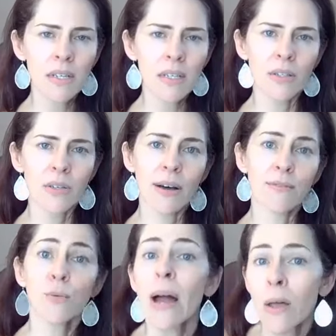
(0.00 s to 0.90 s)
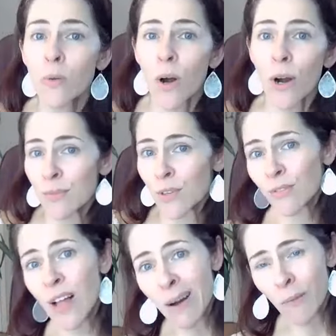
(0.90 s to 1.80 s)
You have your roundworms, your
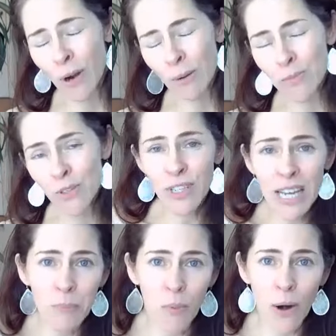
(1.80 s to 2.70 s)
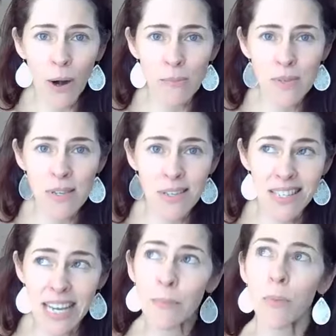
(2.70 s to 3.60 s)
flatworms, your tapeworms, and
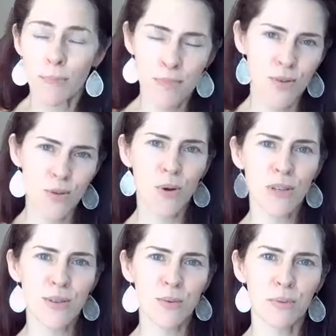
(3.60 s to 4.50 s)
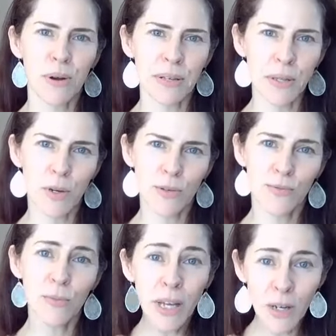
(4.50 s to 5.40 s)
tapeworms are the ones that we're probably the most
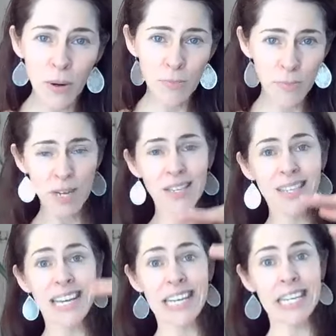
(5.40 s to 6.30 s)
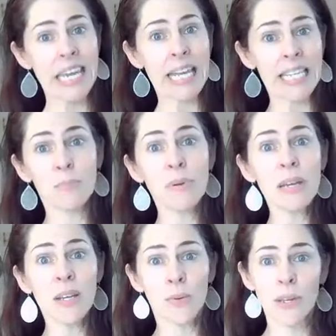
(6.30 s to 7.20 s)
familiar with because they can get to
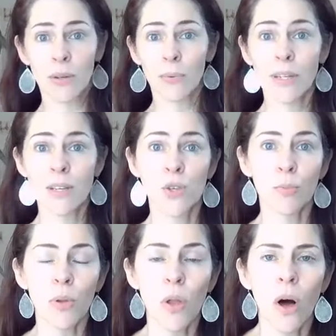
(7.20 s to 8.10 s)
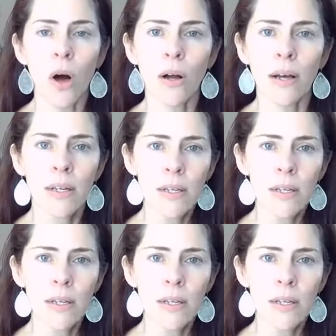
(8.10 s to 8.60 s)
be really, really super long.